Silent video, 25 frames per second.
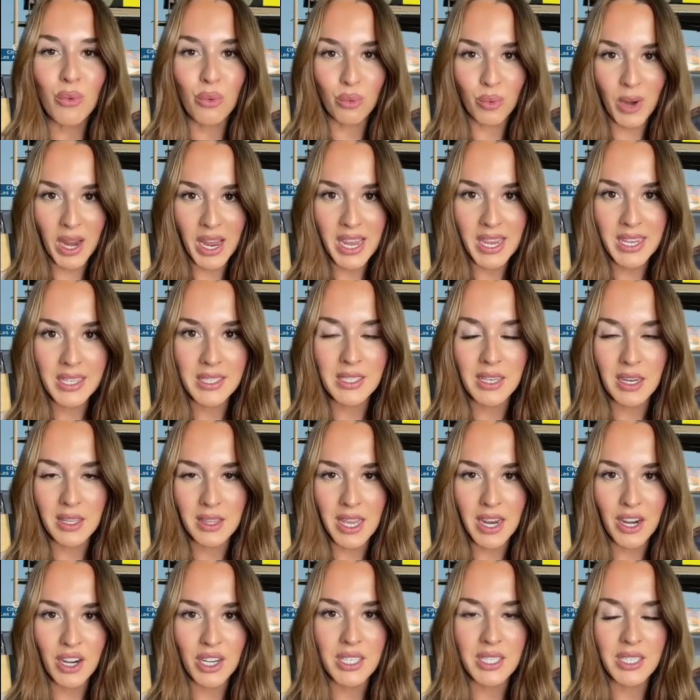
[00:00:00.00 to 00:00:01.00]
Now on to
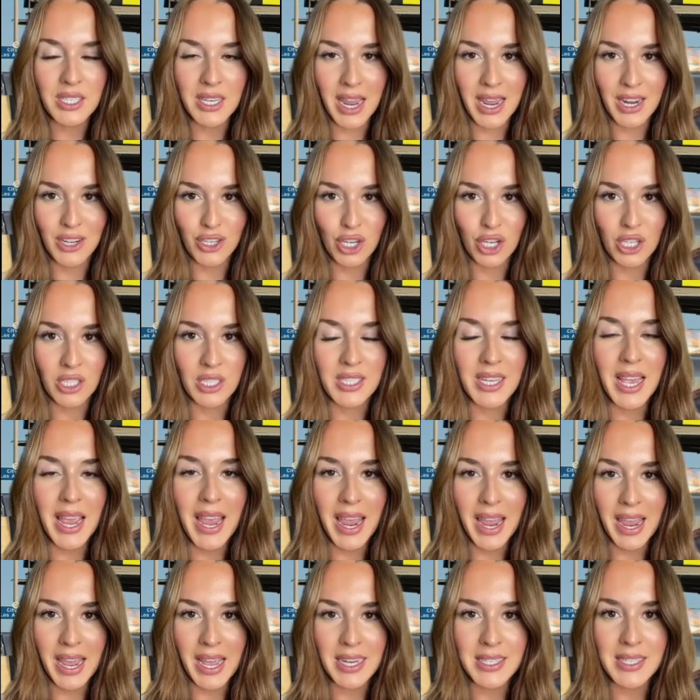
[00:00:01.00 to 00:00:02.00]
why I think the
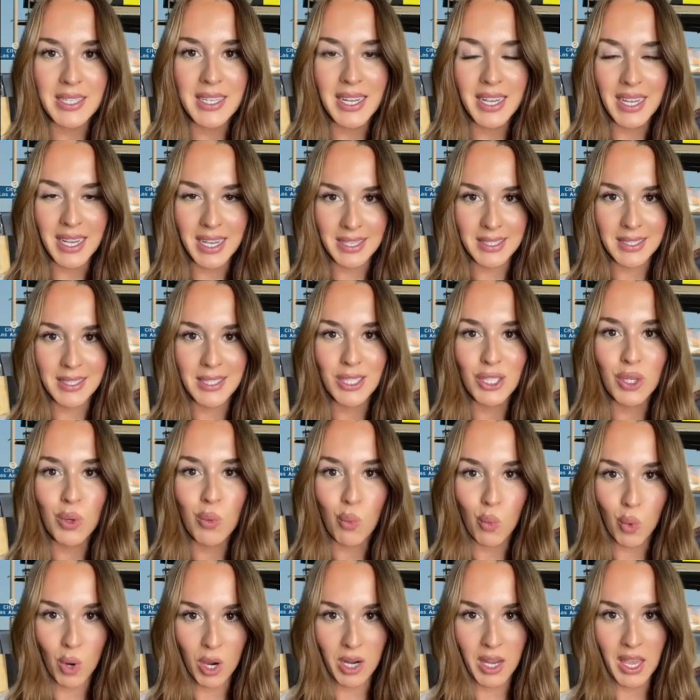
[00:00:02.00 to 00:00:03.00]
campaign is
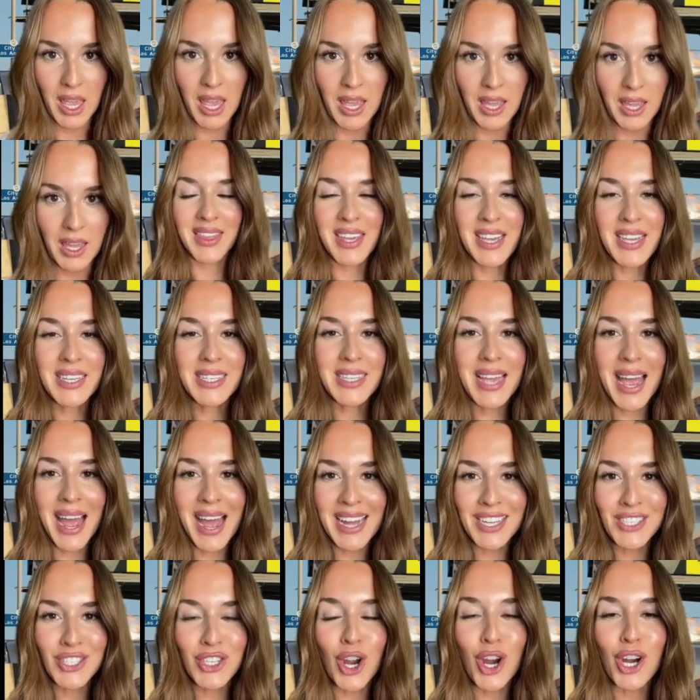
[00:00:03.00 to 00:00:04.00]
genius.
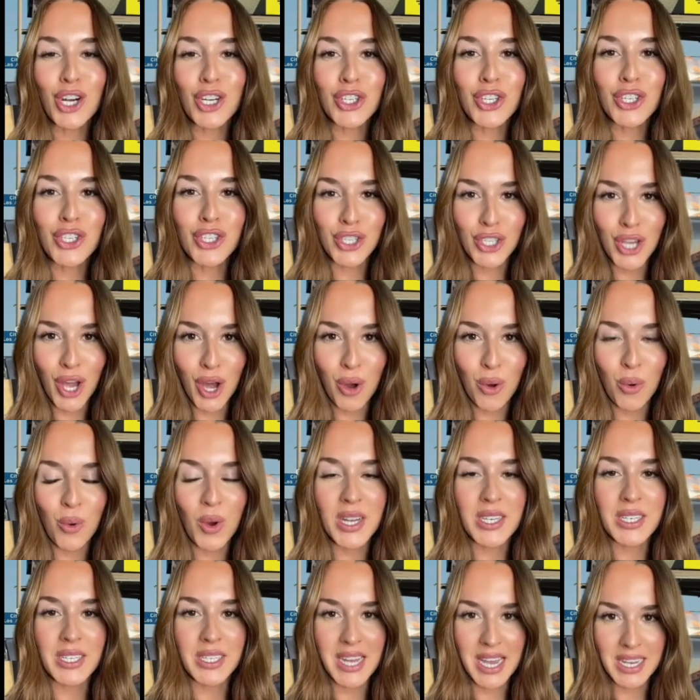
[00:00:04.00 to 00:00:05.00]
Have
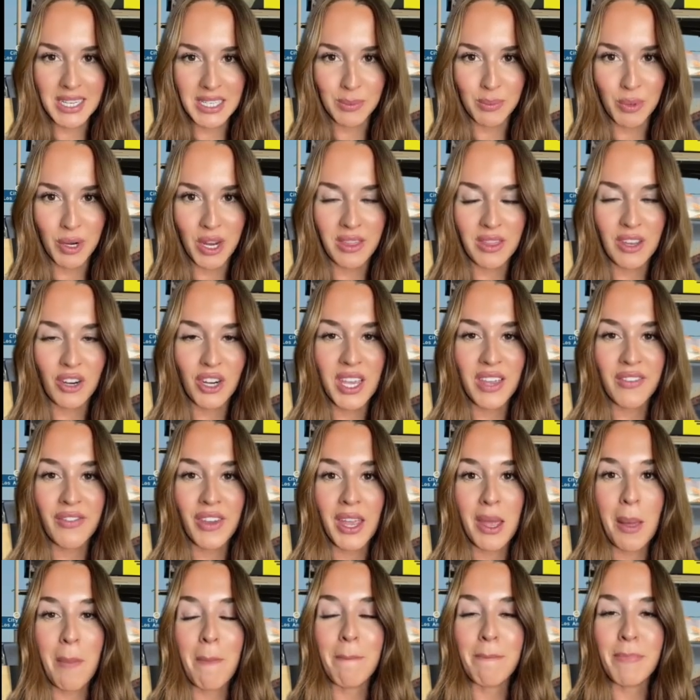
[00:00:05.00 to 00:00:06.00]
y'all seen the amount of
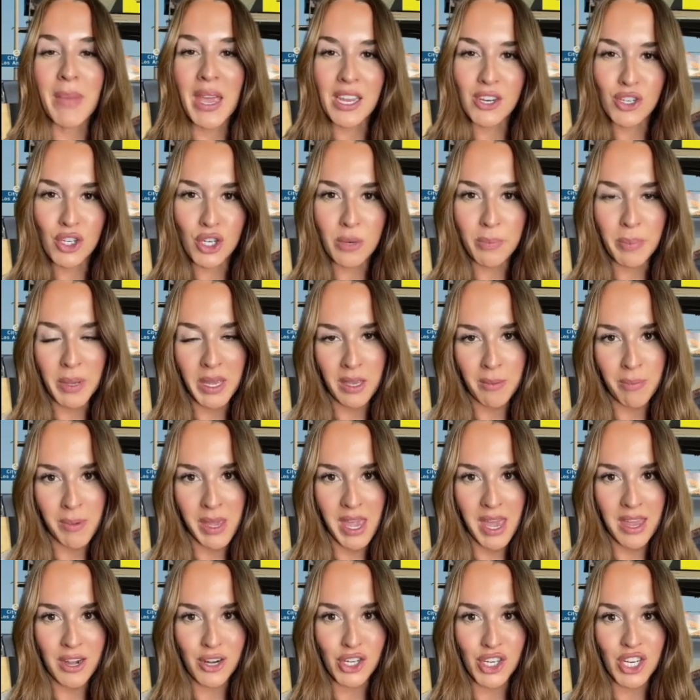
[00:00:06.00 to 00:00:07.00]
women on
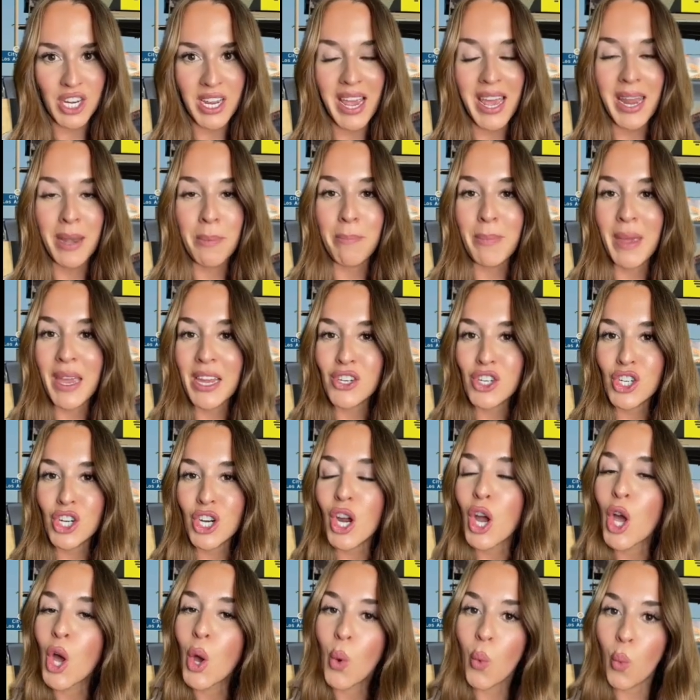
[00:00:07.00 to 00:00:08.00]
TikTok and other
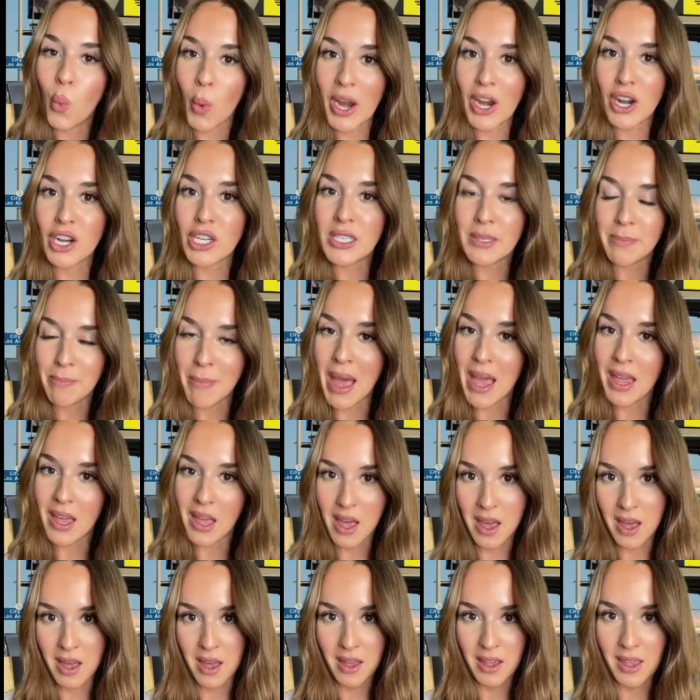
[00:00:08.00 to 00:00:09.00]
social media talking
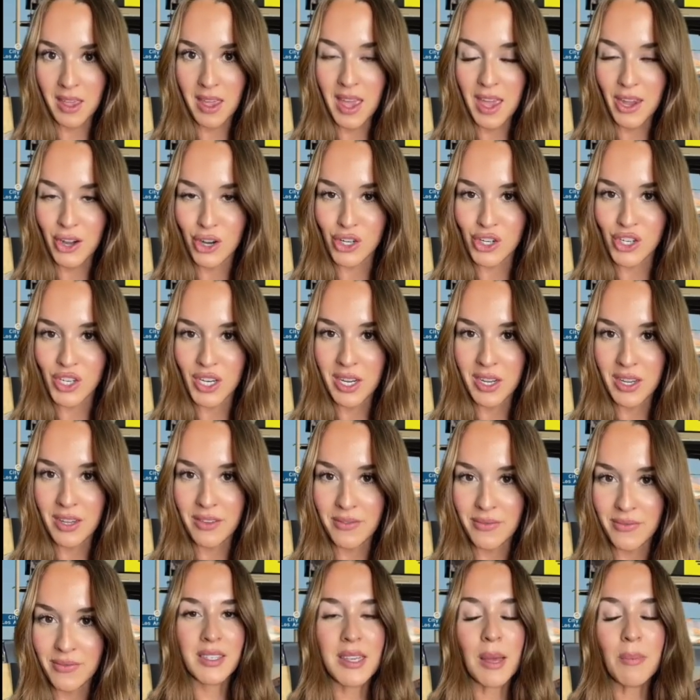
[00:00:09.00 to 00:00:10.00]
about how bad
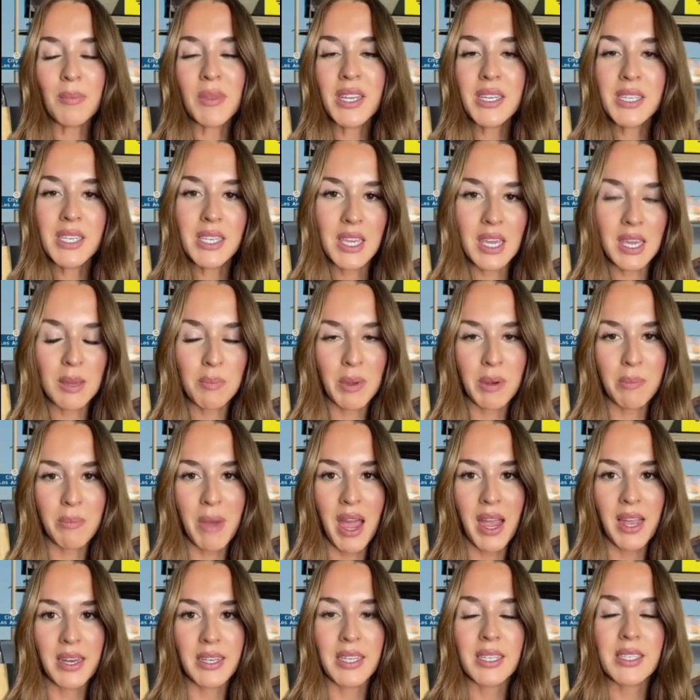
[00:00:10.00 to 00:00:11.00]
this ad campaign
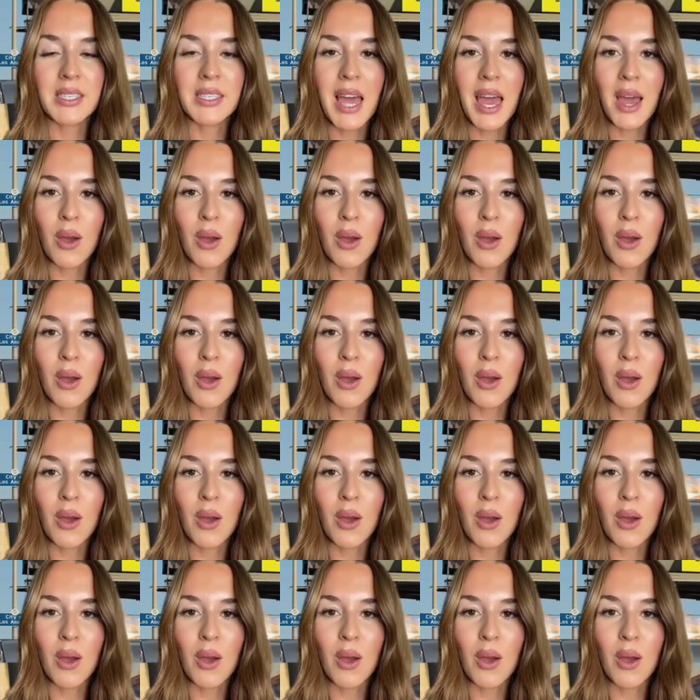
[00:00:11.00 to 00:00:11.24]
is?